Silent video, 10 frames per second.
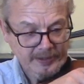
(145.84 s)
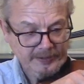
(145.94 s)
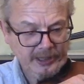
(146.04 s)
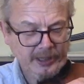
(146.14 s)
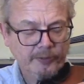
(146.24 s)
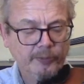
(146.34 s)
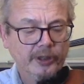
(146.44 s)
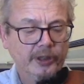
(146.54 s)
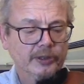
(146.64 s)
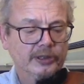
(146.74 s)
Then we're
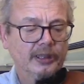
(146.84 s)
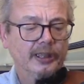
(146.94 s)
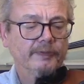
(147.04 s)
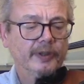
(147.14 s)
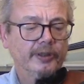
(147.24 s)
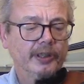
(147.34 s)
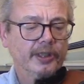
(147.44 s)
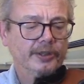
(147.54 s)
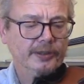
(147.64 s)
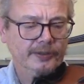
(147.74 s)
going to do a slight
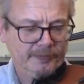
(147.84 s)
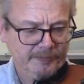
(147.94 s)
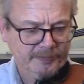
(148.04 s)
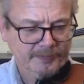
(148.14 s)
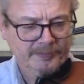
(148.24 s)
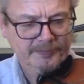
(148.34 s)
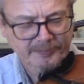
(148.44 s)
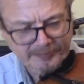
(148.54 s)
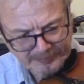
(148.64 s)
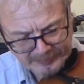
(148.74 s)
variation.
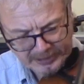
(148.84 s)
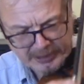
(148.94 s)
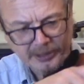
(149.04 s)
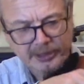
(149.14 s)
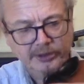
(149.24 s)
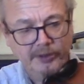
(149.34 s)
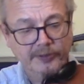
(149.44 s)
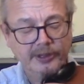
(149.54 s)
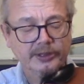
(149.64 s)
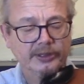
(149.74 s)
So
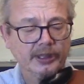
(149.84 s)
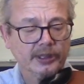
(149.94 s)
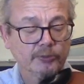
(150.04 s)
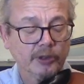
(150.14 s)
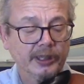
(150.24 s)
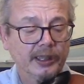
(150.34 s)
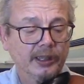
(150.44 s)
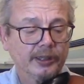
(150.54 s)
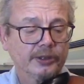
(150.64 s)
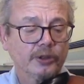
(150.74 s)
this is what in
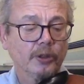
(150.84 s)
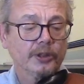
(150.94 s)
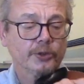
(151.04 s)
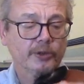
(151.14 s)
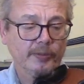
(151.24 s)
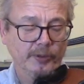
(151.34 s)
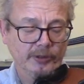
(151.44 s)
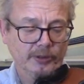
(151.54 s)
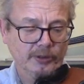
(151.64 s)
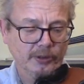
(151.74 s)
Ireland is called a
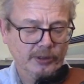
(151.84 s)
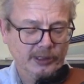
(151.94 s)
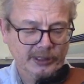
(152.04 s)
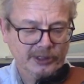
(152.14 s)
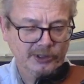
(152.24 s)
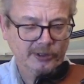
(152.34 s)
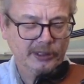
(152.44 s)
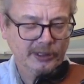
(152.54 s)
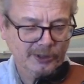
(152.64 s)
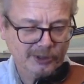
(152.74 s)
treble or a
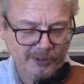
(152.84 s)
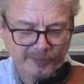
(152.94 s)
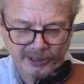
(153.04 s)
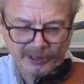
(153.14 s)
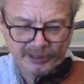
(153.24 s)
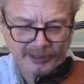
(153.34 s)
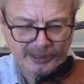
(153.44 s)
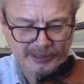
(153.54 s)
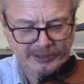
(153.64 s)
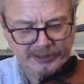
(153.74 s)
stutter or something like
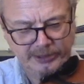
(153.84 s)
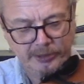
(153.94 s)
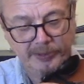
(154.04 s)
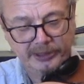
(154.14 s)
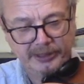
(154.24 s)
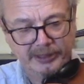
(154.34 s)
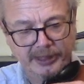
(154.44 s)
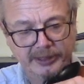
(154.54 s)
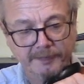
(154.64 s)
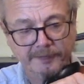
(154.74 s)
that. So basically
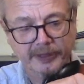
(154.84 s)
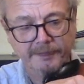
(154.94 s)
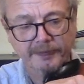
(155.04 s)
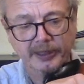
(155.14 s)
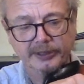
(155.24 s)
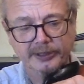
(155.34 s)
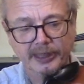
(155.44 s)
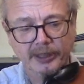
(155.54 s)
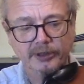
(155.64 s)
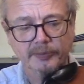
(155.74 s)
it's a very fast
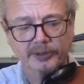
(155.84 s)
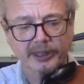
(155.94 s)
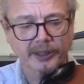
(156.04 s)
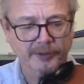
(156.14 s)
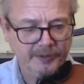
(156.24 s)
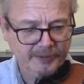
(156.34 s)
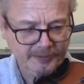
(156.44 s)
down, up, down.